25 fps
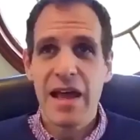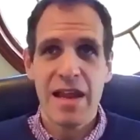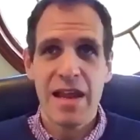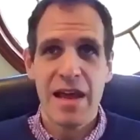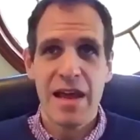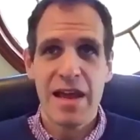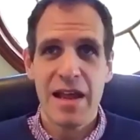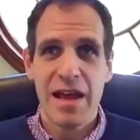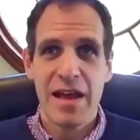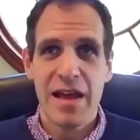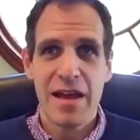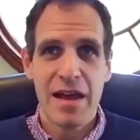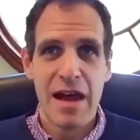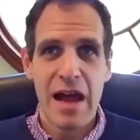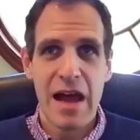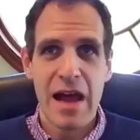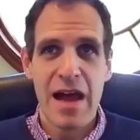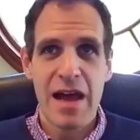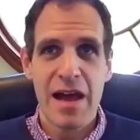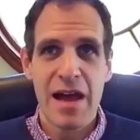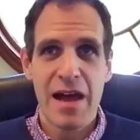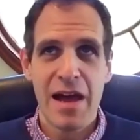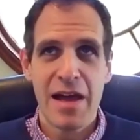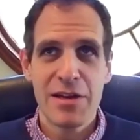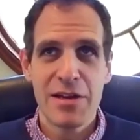and
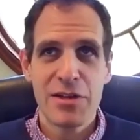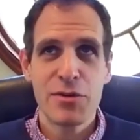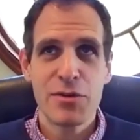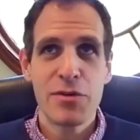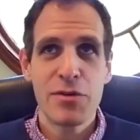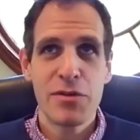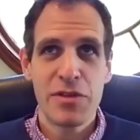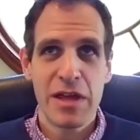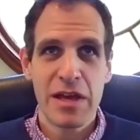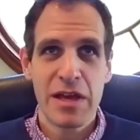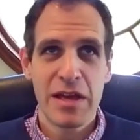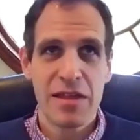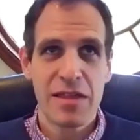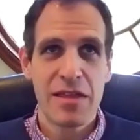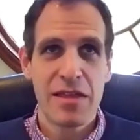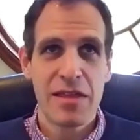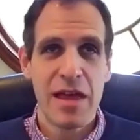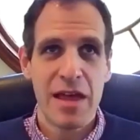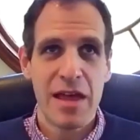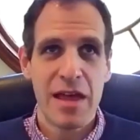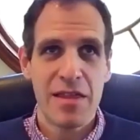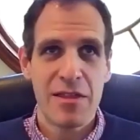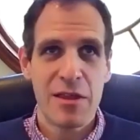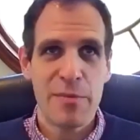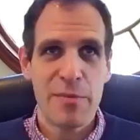I do think
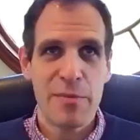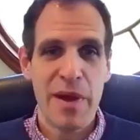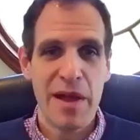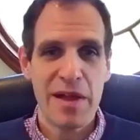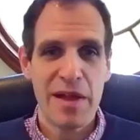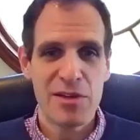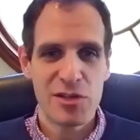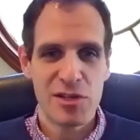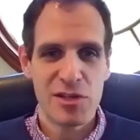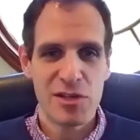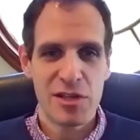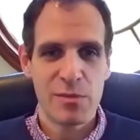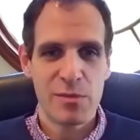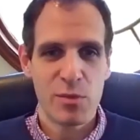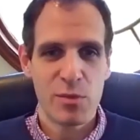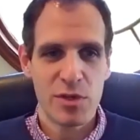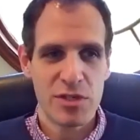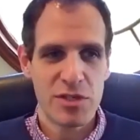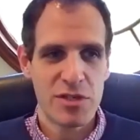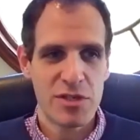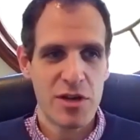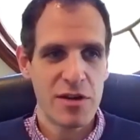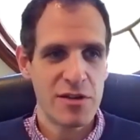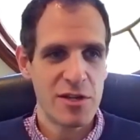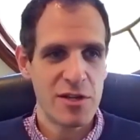that the pendulum will
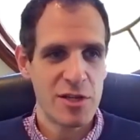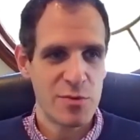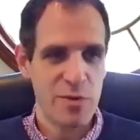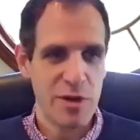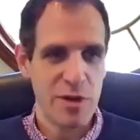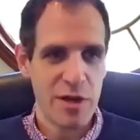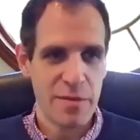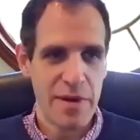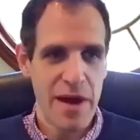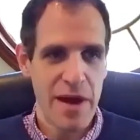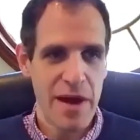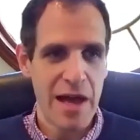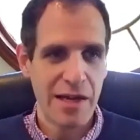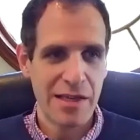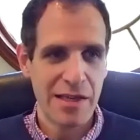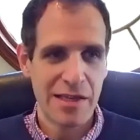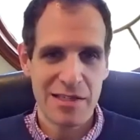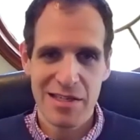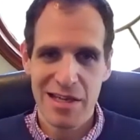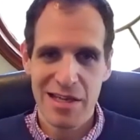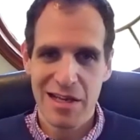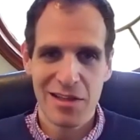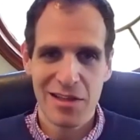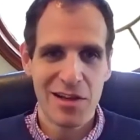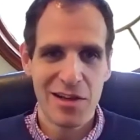start to swing back and
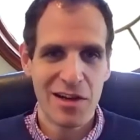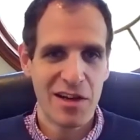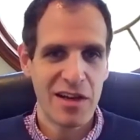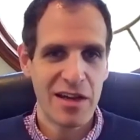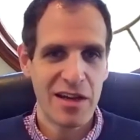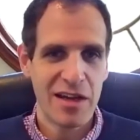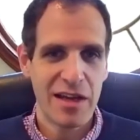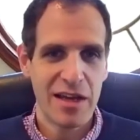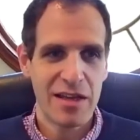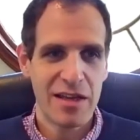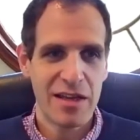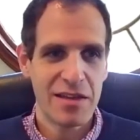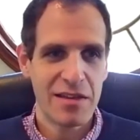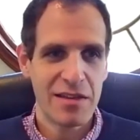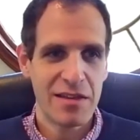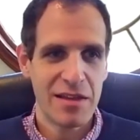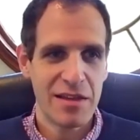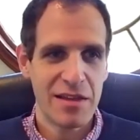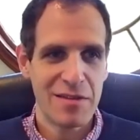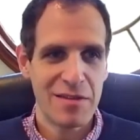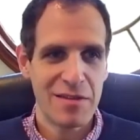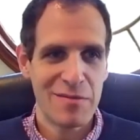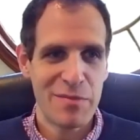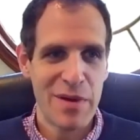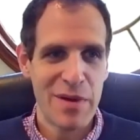say, look,
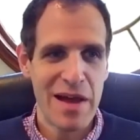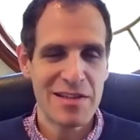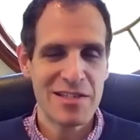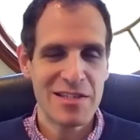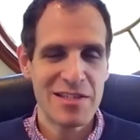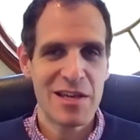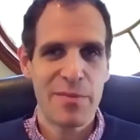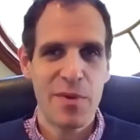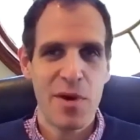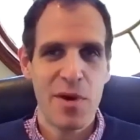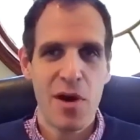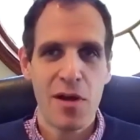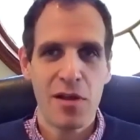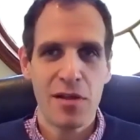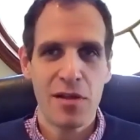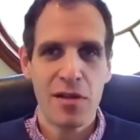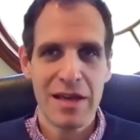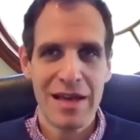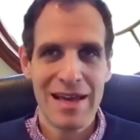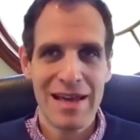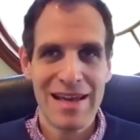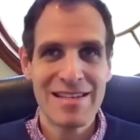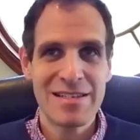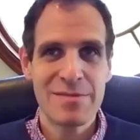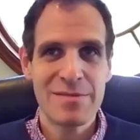basketball
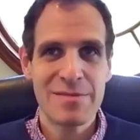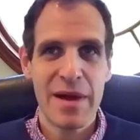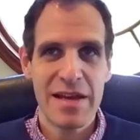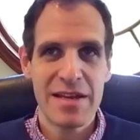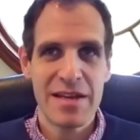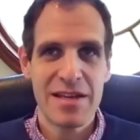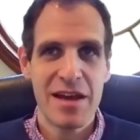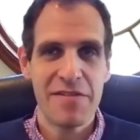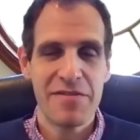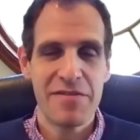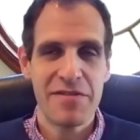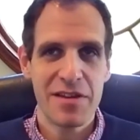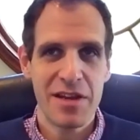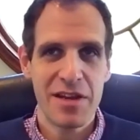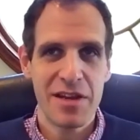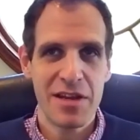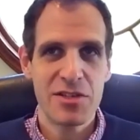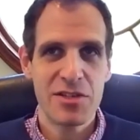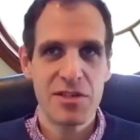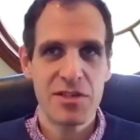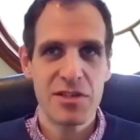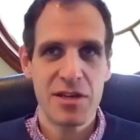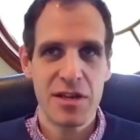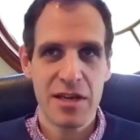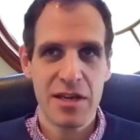is by
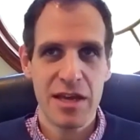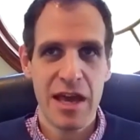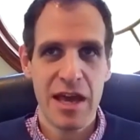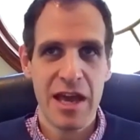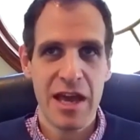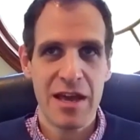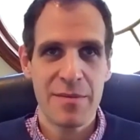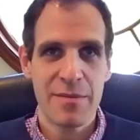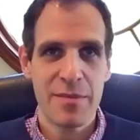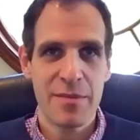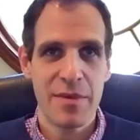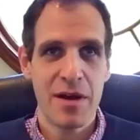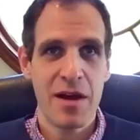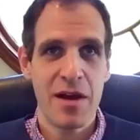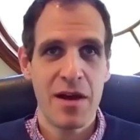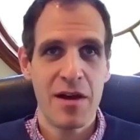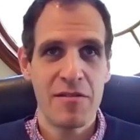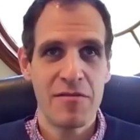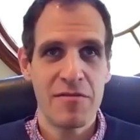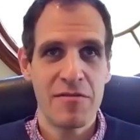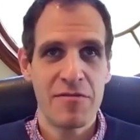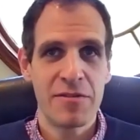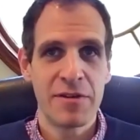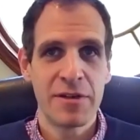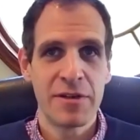definition a game
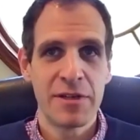of